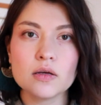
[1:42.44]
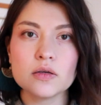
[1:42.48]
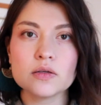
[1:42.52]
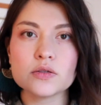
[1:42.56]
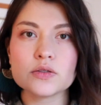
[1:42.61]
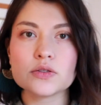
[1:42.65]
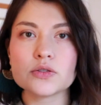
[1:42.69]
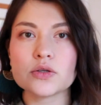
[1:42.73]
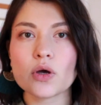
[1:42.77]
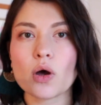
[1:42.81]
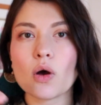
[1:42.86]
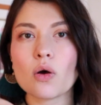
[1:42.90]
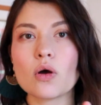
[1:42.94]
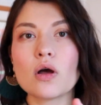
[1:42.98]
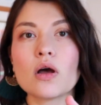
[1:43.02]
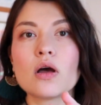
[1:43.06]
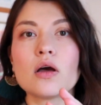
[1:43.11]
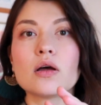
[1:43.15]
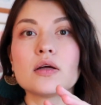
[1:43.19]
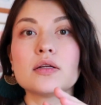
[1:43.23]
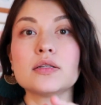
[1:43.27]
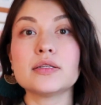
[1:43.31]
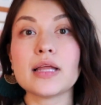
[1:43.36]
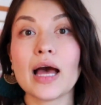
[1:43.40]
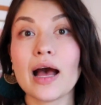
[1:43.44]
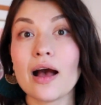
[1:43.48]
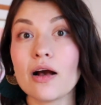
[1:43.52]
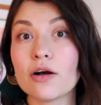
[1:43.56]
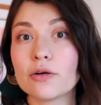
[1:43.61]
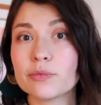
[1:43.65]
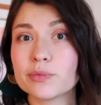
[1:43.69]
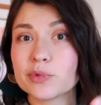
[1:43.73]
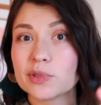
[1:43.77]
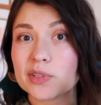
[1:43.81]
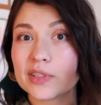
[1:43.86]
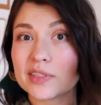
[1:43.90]
So now
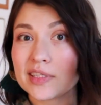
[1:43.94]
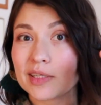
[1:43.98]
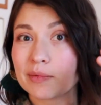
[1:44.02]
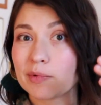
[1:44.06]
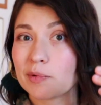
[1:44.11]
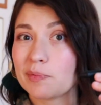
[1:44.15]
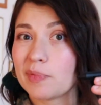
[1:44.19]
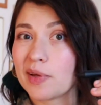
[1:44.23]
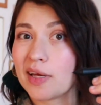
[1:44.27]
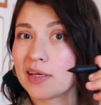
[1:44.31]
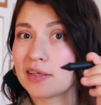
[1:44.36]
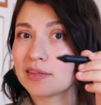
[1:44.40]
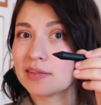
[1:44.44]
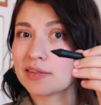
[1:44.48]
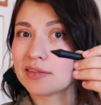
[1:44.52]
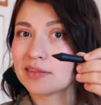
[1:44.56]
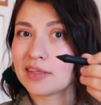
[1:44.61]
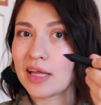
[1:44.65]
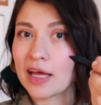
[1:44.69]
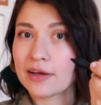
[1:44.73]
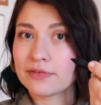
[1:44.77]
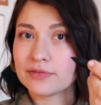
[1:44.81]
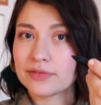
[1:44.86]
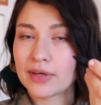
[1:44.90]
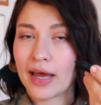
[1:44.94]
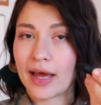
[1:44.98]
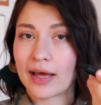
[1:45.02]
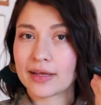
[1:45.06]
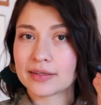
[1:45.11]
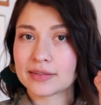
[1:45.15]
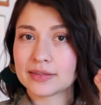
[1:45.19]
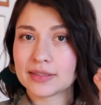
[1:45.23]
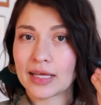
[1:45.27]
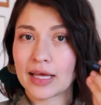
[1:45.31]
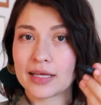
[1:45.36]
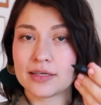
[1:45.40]
I'm going to take my pen in the left
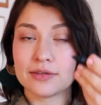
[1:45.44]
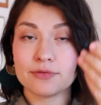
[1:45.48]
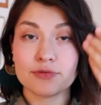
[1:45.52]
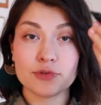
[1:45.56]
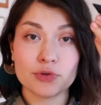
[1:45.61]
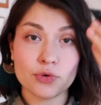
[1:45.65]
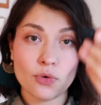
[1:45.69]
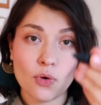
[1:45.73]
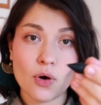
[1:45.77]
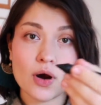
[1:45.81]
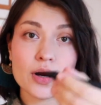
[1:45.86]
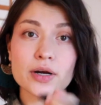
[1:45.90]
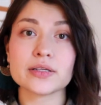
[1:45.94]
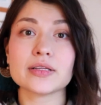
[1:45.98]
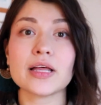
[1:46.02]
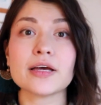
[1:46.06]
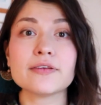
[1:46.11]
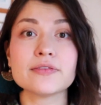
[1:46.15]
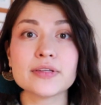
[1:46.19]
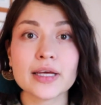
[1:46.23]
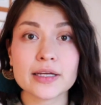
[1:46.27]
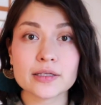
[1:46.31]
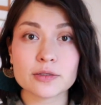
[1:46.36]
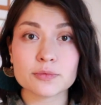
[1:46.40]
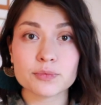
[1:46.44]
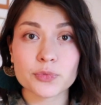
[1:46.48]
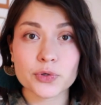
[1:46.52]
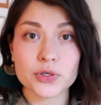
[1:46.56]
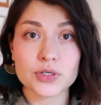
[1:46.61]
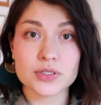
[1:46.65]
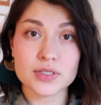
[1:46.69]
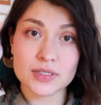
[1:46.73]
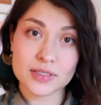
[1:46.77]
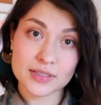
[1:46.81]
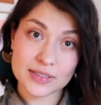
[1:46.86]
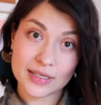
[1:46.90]
hand. And if you are a left-handed
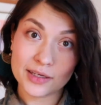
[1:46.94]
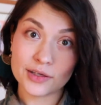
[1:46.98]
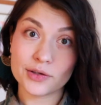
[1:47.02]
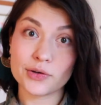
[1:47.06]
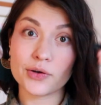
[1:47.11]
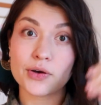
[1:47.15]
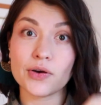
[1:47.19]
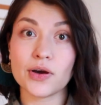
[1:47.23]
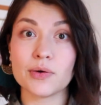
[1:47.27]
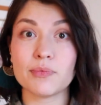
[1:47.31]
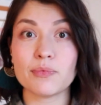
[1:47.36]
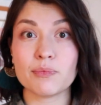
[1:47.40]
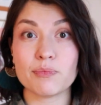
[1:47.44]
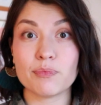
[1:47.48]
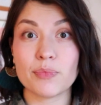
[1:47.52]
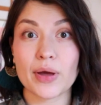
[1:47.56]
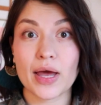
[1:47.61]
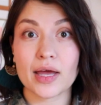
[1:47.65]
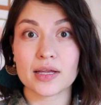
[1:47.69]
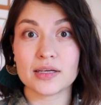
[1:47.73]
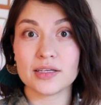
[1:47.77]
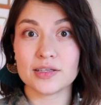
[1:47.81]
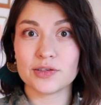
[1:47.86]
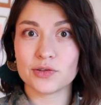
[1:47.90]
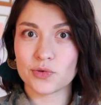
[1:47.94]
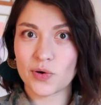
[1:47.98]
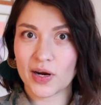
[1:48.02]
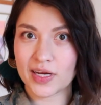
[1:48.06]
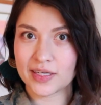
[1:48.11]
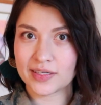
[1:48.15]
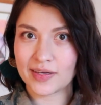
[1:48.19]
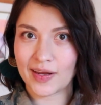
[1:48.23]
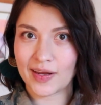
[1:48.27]
person, take your pen in the right